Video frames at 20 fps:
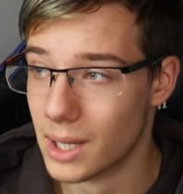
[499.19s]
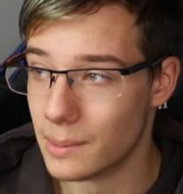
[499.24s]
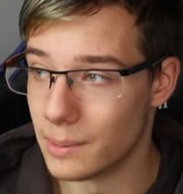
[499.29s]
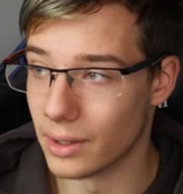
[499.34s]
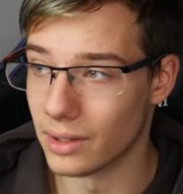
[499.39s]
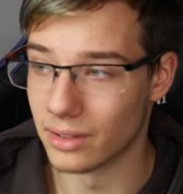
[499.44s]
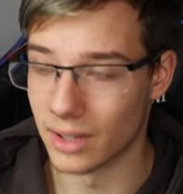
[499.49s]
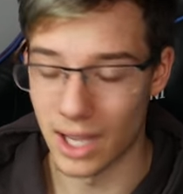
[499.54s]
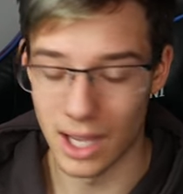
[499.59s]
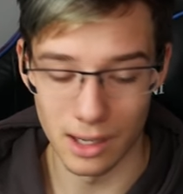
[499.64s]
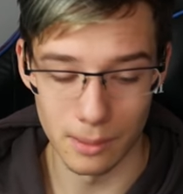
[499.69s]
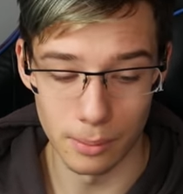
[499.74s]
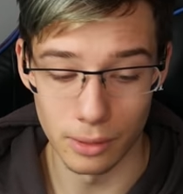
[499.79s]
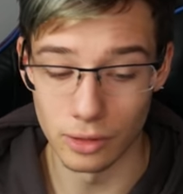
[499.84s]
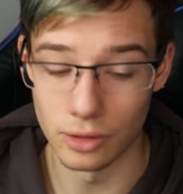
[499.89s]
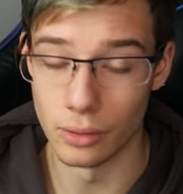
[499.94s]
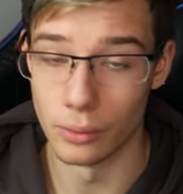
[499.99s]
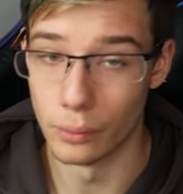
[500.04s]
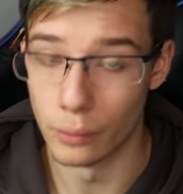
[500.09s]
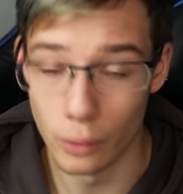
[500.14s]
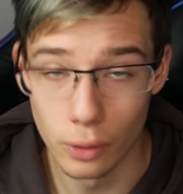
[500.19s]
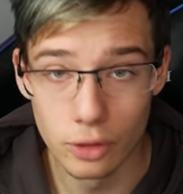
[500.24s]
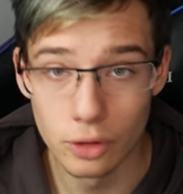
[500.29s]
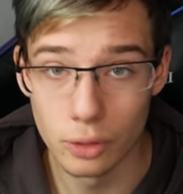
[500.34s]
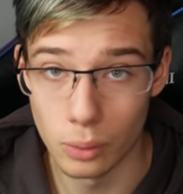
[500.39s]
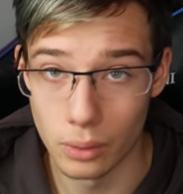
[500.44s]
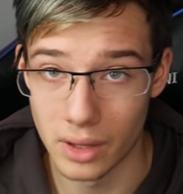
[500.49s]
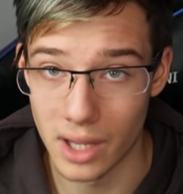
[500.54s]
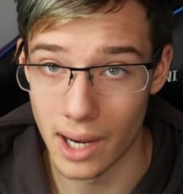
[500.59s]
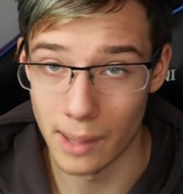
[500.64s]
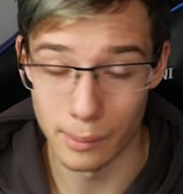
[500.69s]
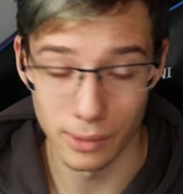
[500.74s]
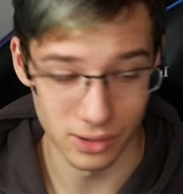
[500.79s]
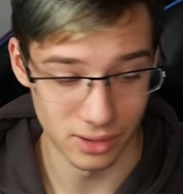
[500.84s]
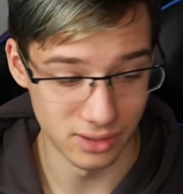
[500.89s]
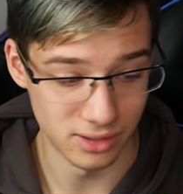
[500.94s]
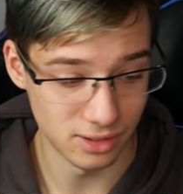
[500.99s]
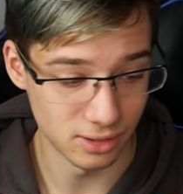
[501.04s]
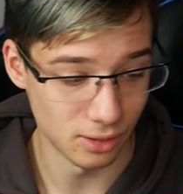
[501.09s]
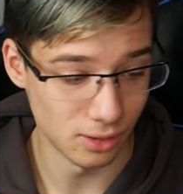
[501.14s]
because I had a bunch of virtual cameras
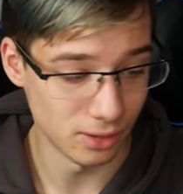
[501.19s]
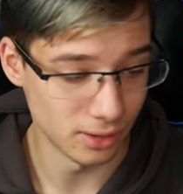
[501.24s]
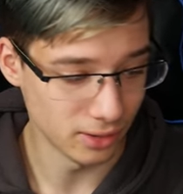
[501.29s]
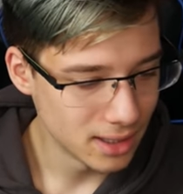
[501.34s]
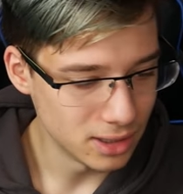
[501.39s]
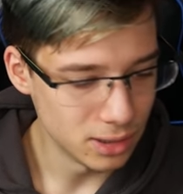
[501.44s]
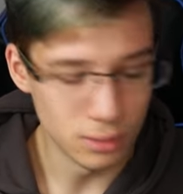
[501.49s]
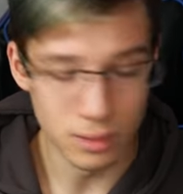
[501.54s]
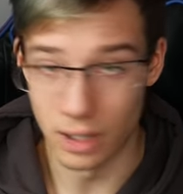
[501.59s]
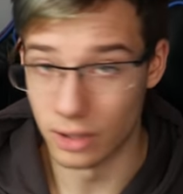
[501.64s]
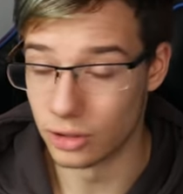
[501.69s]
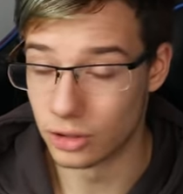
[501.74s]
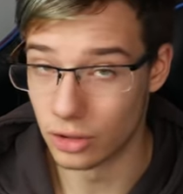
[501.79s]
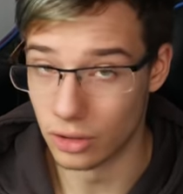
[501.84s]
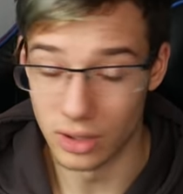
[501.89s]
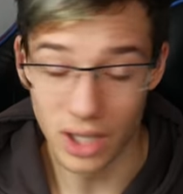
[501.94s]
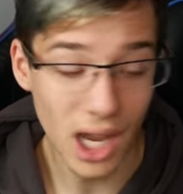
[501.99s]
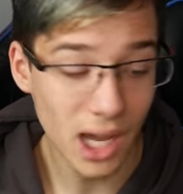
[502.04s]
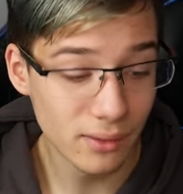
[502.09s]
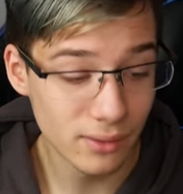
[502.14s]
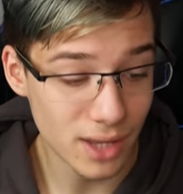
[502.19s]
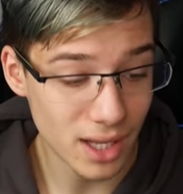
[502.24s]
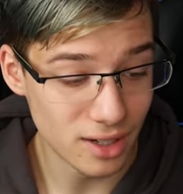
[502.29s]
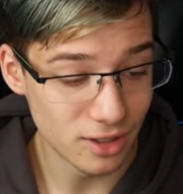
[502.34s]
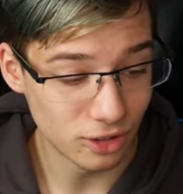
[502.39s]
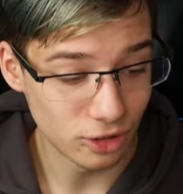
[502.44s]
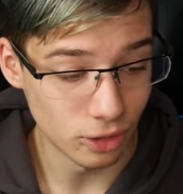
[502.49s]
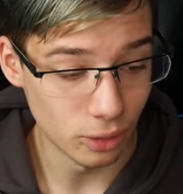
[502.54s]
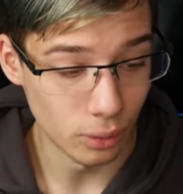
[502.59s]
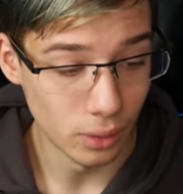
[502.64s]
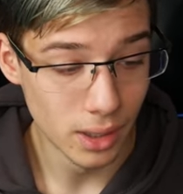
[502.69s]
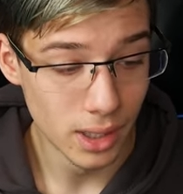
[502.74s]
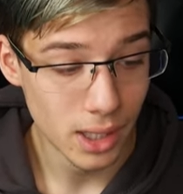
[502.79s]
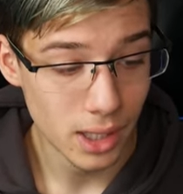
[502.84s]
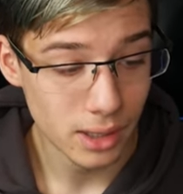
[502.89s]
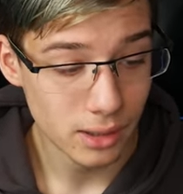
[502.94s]
installed, you guys shouldn't have that issue,